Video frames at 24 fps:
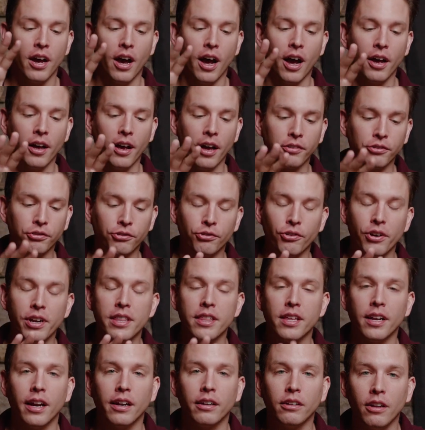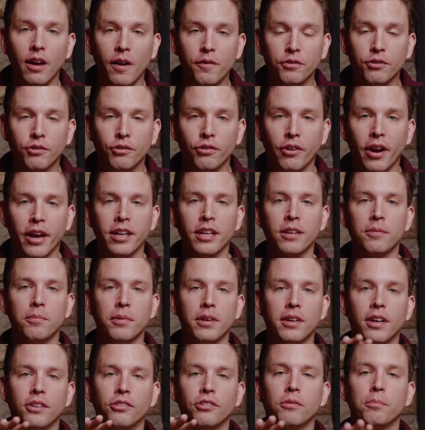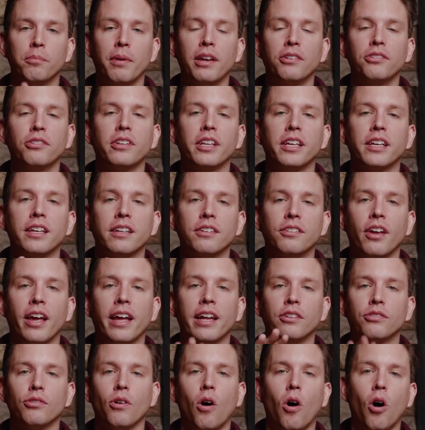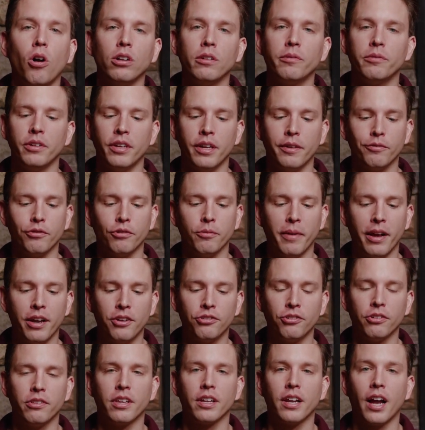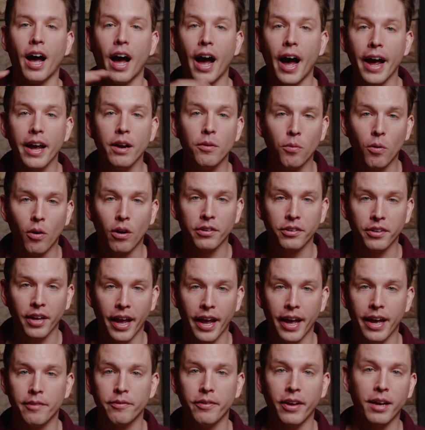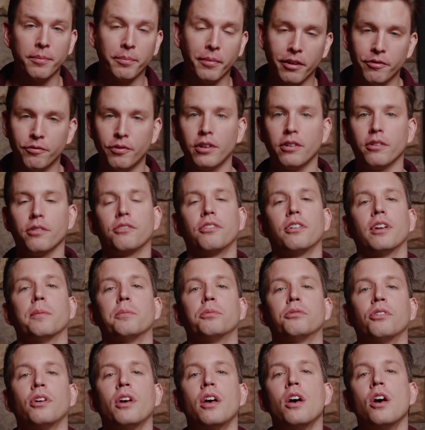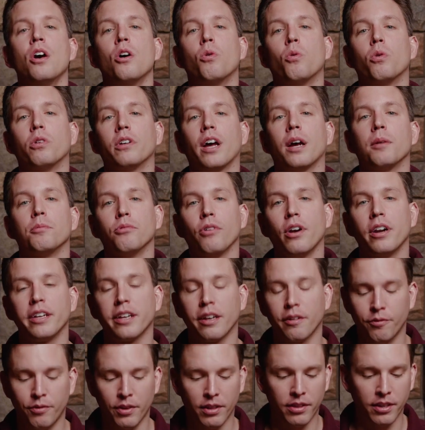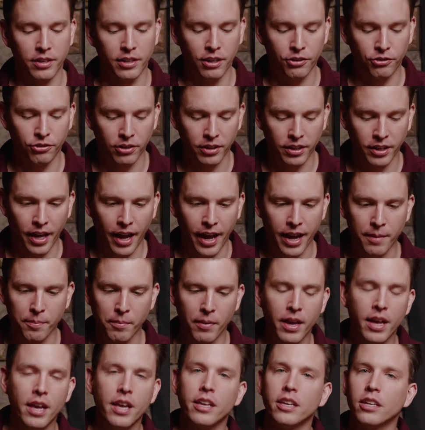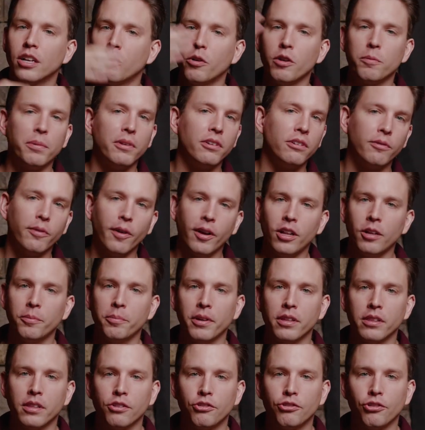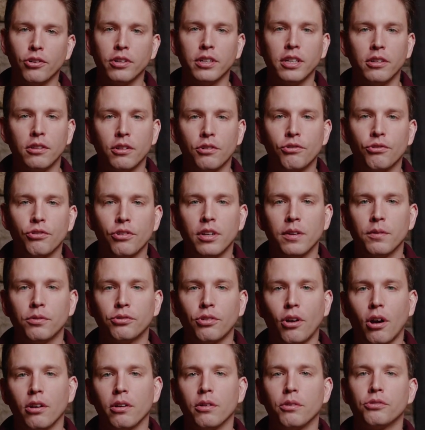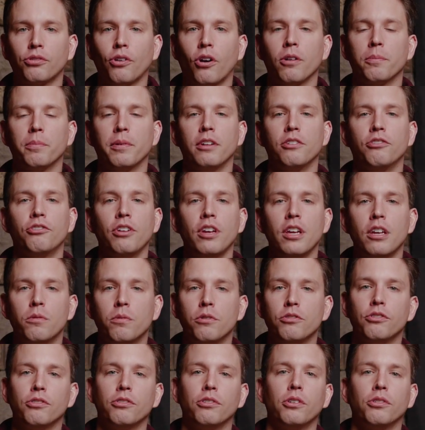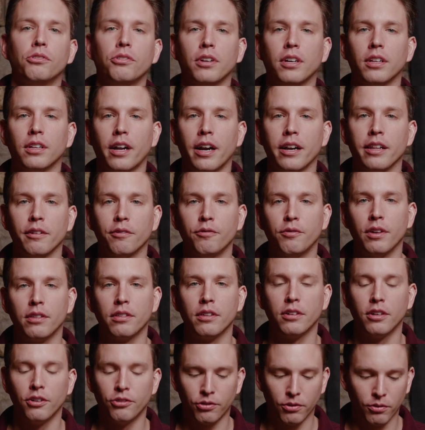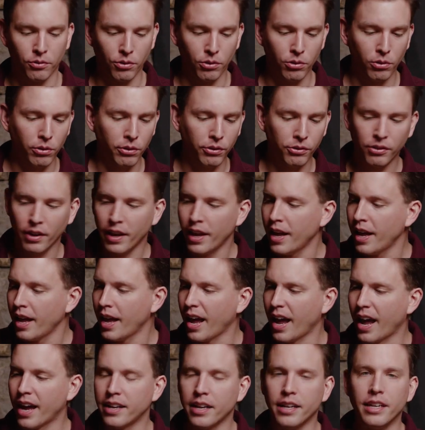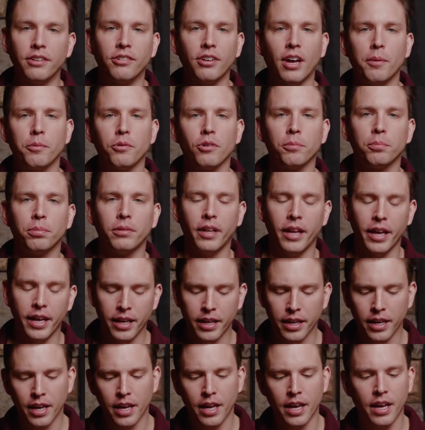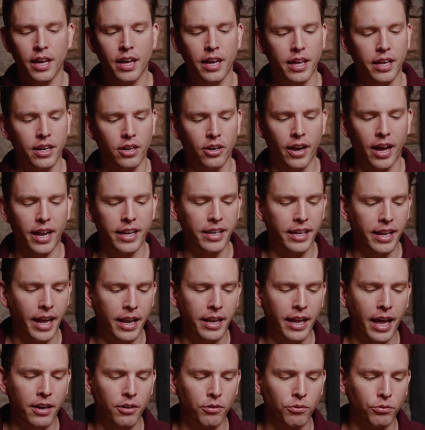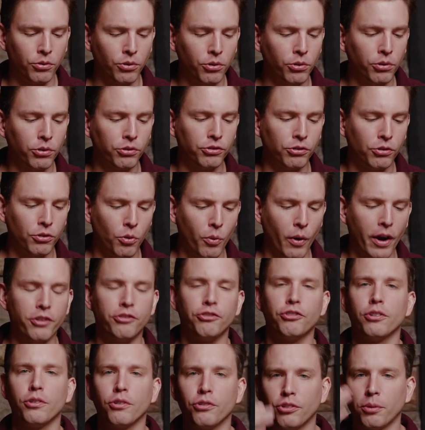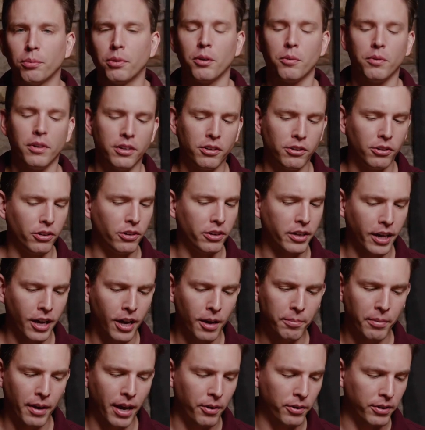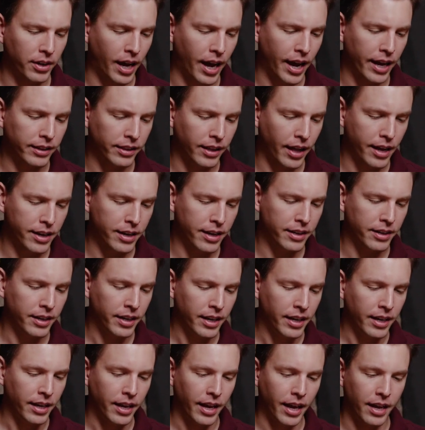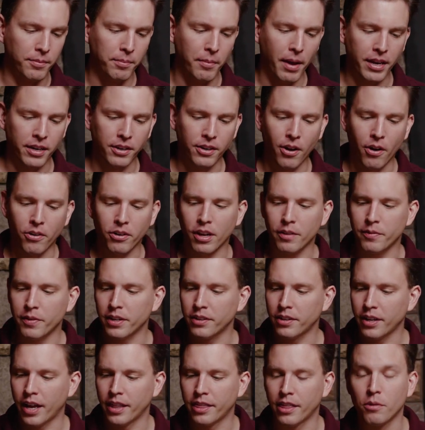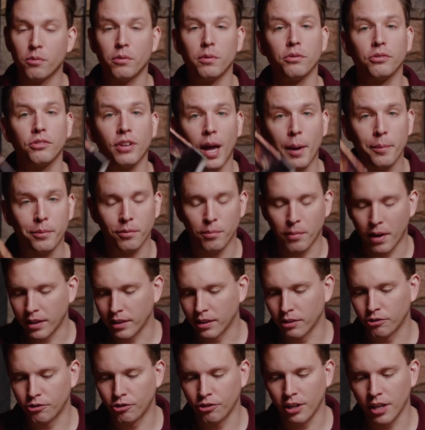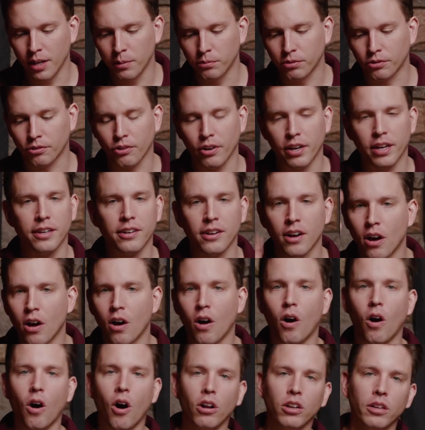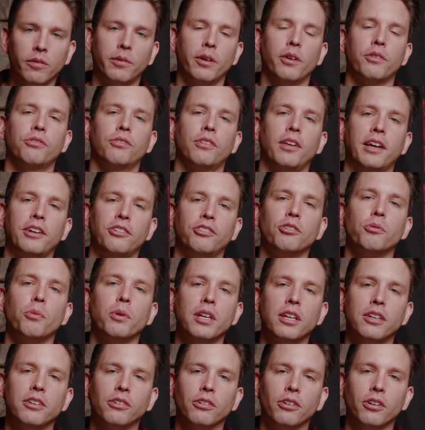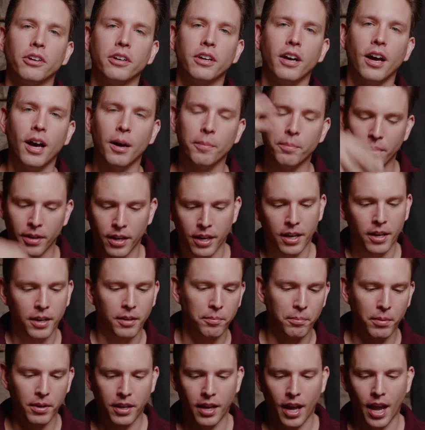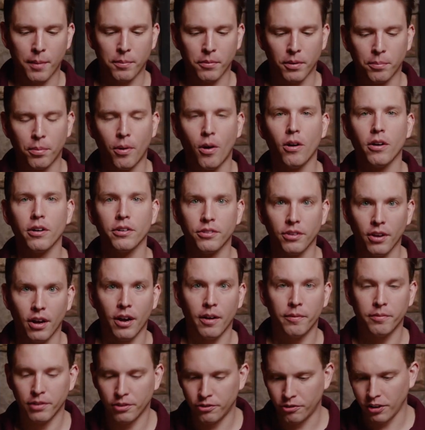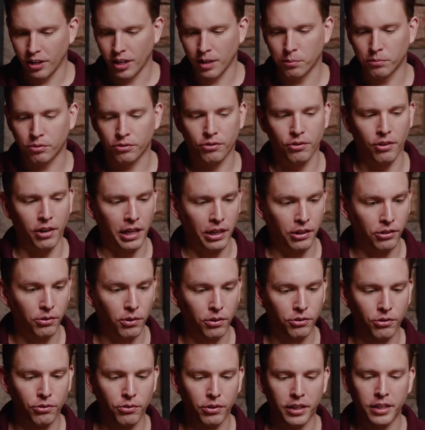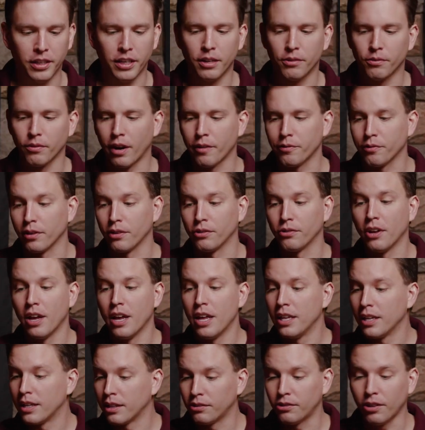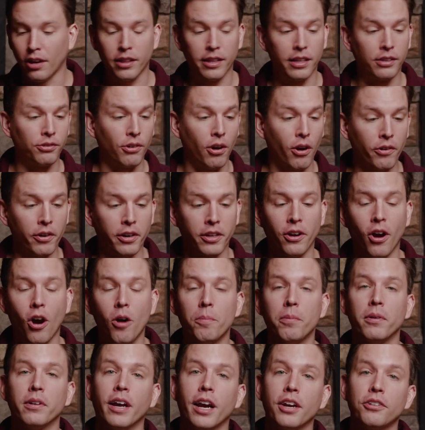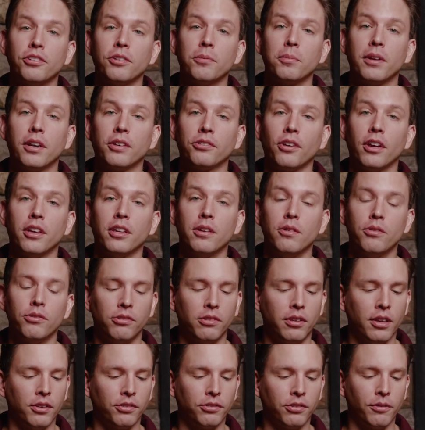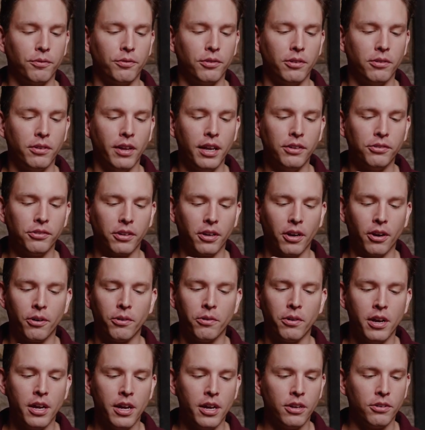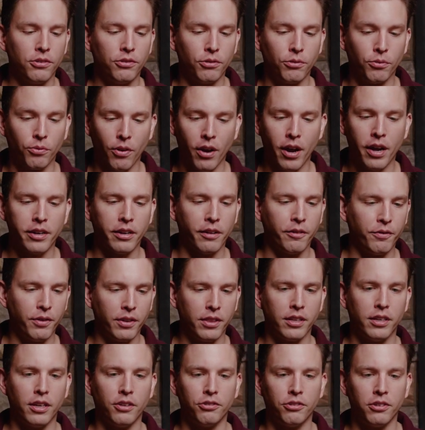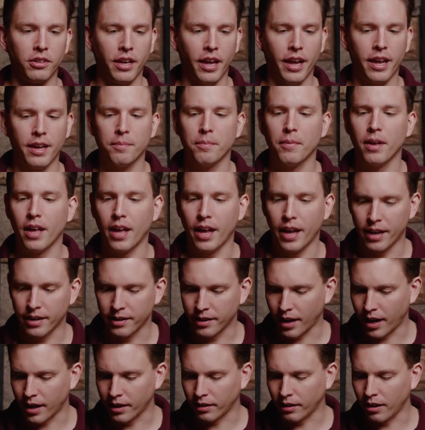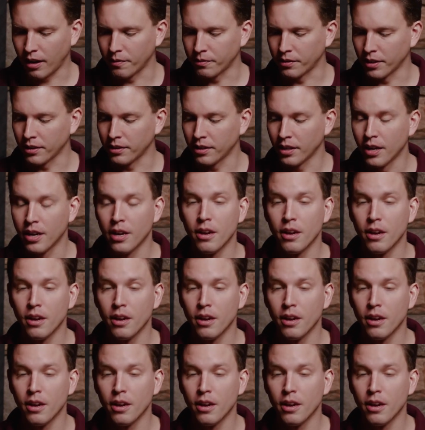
a screen that I loved creating because it basically contains all of the information that I want to have at my fingertips when I'm running a 5th edition game. You know, we've been developing the Journey to the Tree of Sorrows RPG, which is using a lot of the 5th edition rules, and anytime we were playing, and had a rules question or something we need to look up, I would highlight it and make note of it, and then when it was time to make this GM screen, all of those things that we need to look up became a part of the GM screen. So it's a really neat reference. You can tell that it's already open actually because I used this a few days ago to run a 5th edition game and I loved it.